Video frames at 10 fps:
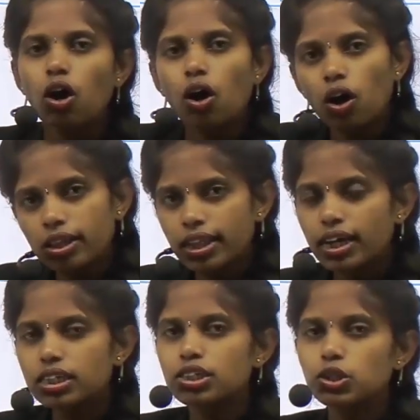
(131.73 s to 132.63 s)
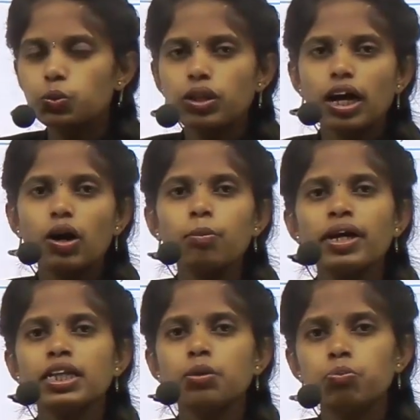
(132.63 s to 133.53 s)
On that you will have
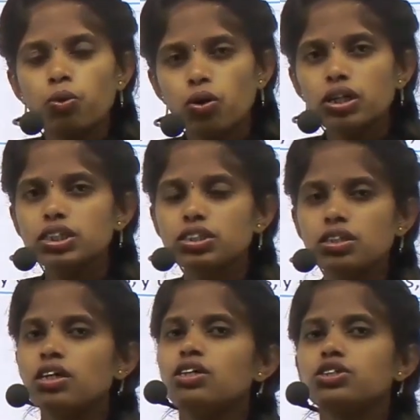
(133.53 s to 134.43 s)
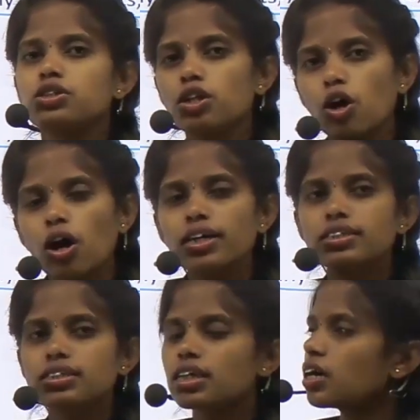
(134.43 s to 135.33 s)
many ports,
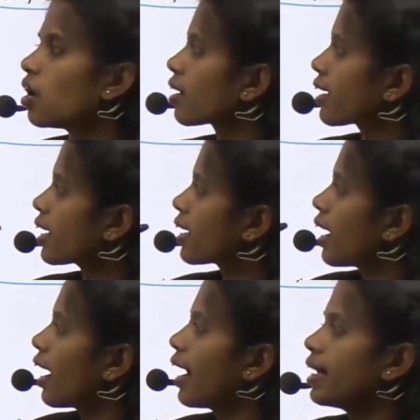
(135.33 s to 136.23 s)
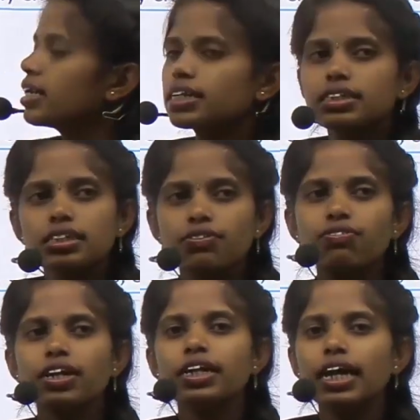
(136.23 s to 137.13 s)
slots, okay, and
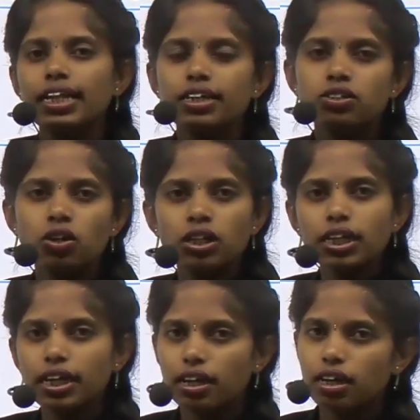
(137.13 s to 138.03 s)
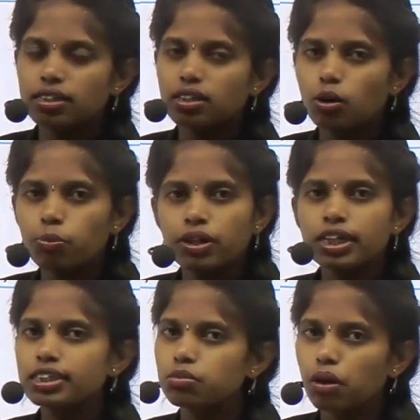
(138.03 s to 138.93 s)
different electronic
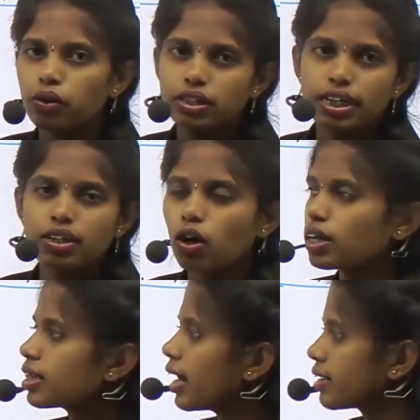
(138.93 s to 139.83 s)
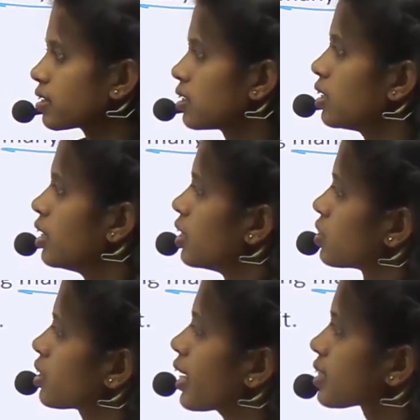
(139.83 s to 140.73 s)
components mounted on that.
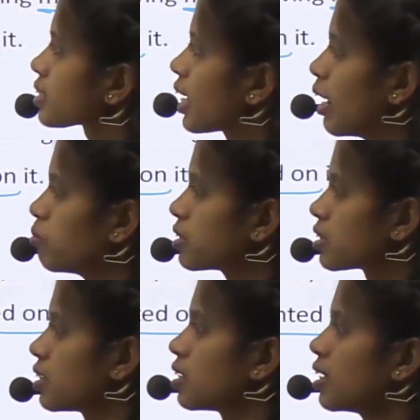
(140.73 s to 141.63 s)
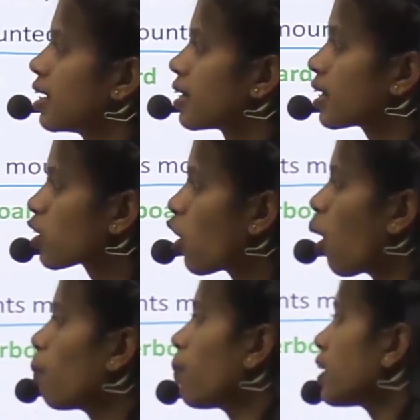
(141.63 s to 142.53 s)
So next comes the
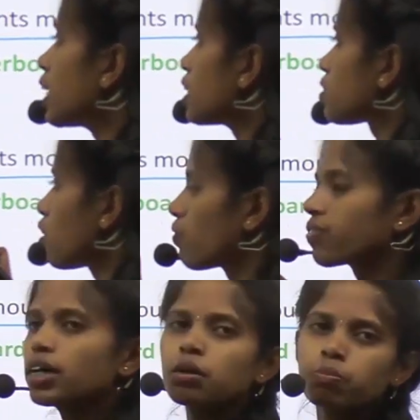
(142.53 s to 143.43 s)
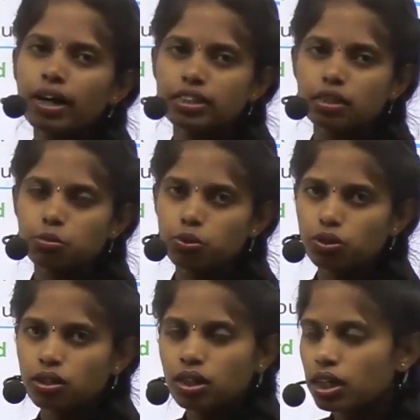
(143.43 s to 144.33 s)
components of the motherboard.